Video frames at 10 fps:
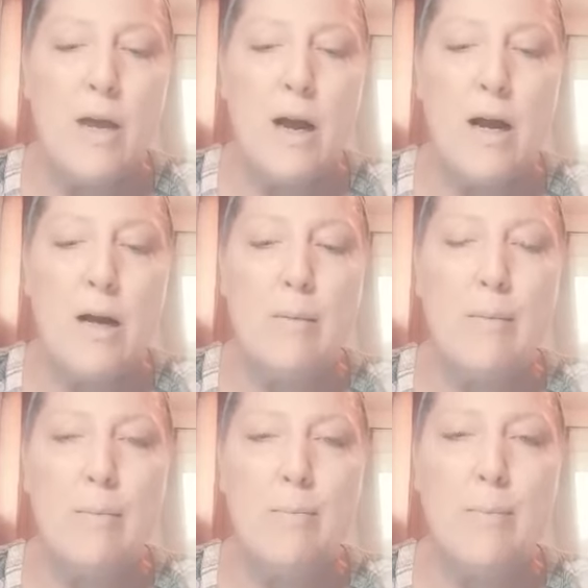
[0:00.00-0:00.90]

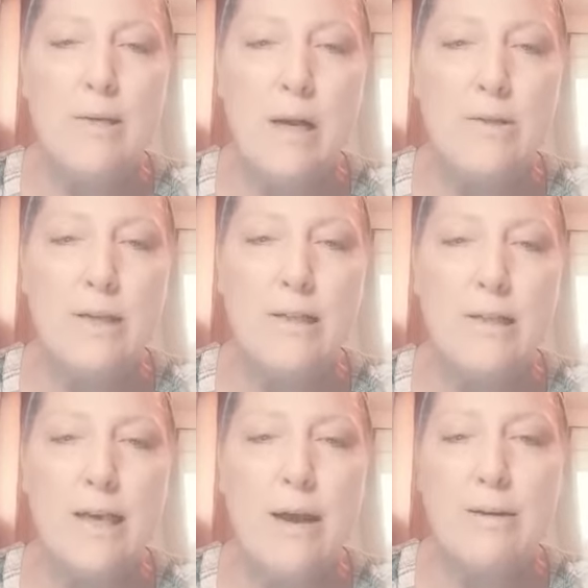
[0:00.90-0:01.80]
But Dr.
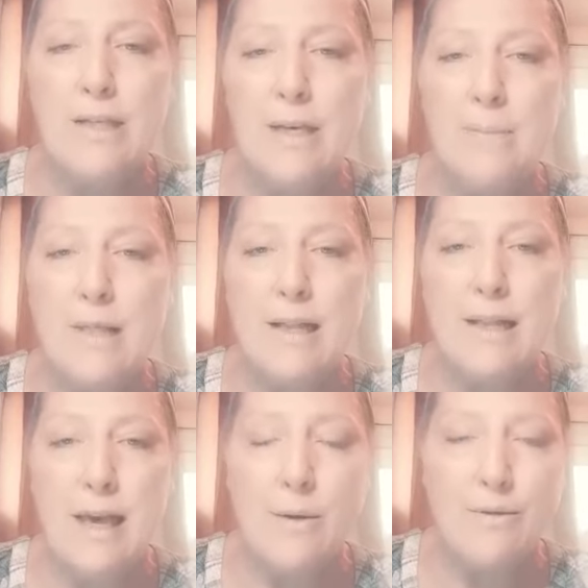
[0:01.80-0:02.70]
Nancy guaranteed me that
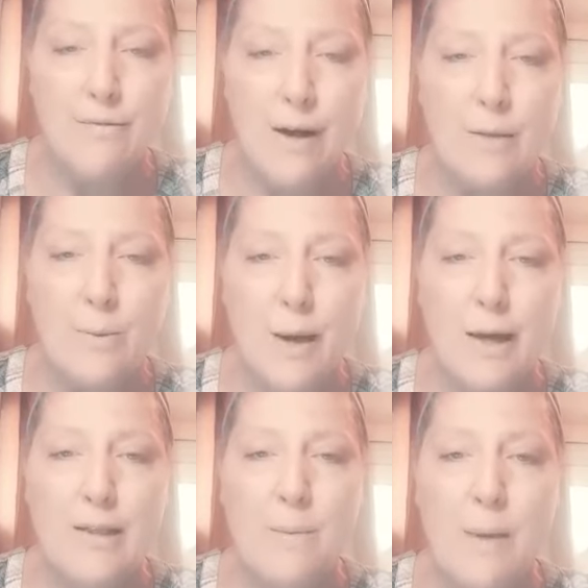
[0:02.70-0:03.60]
they could find a
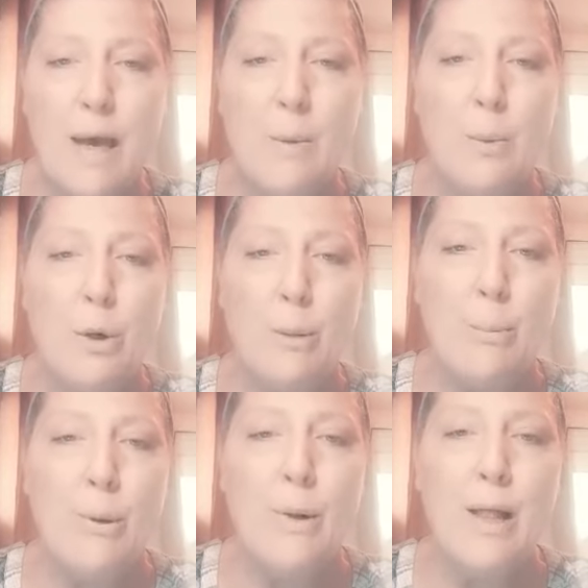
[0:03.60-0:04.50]
way to make it
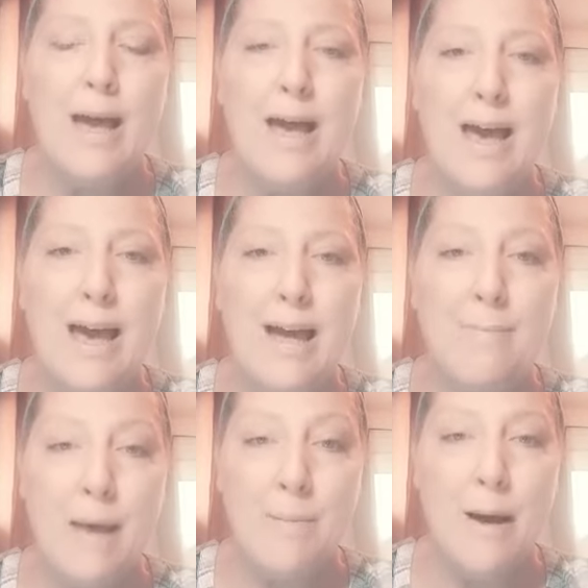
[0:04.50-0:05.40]
workable and
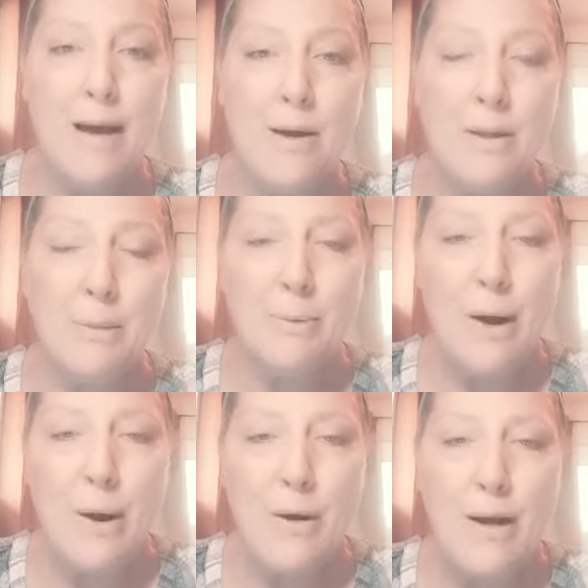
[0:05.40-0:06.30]
make my health a
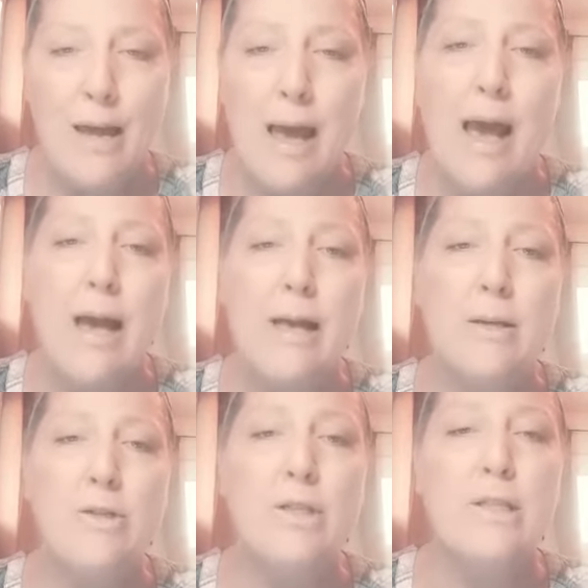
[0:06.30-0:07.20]
priority,
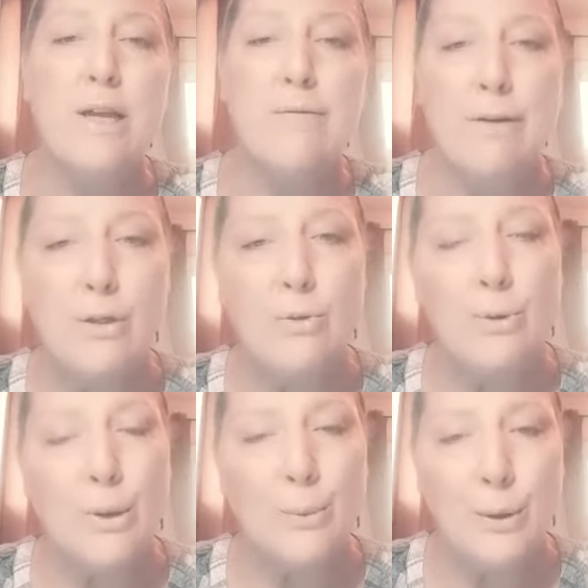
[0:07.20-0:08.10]
and she stayed very true
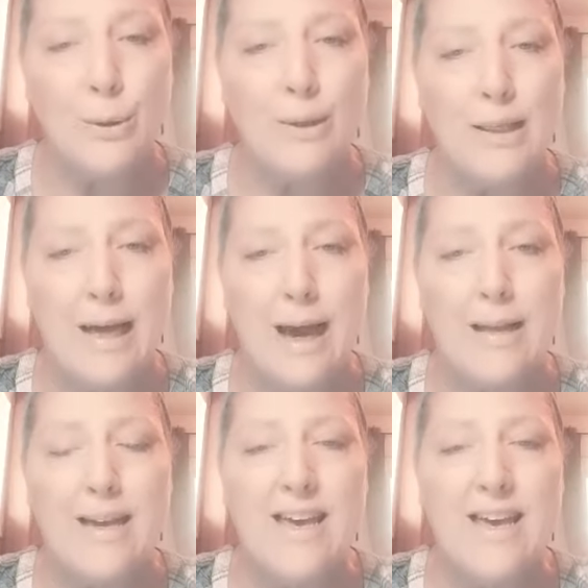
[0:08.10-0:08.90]
to her word with that.